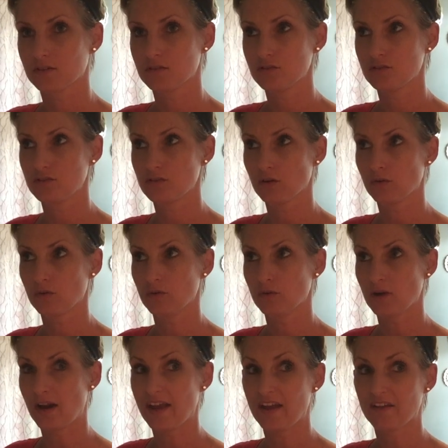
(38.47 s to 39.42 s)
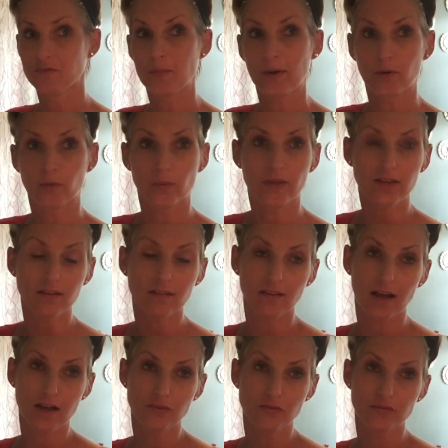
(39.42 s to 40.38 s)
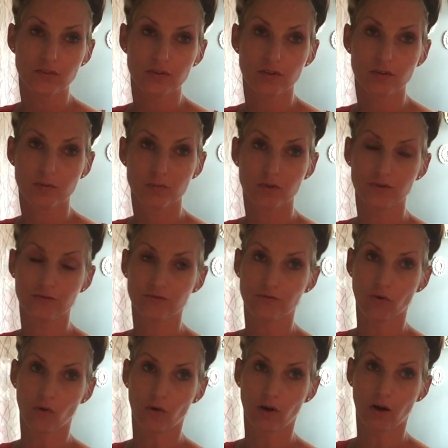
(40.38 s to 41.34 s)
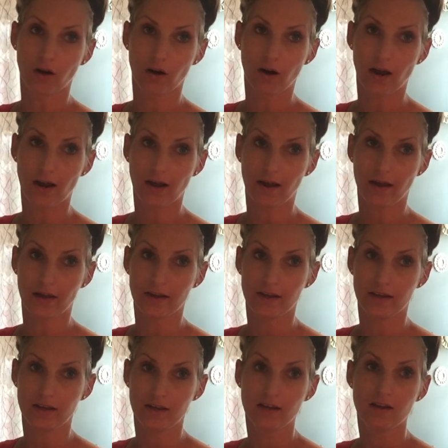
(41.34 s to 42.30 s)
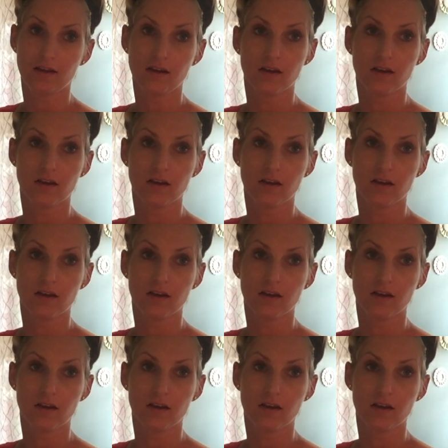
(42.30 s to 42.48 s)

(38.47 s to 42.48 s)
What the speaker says: so I have about a week left before I